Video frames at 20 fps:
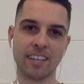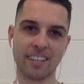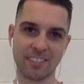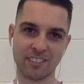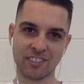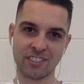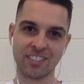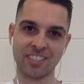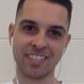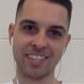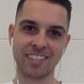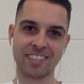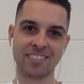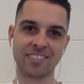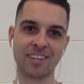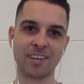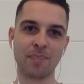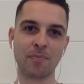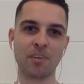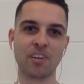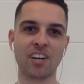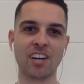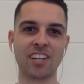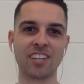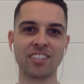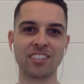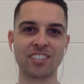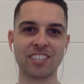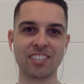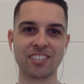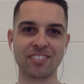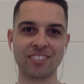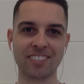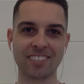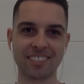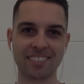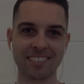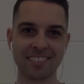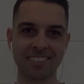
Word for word: and I'll see you next time on Island Gentry.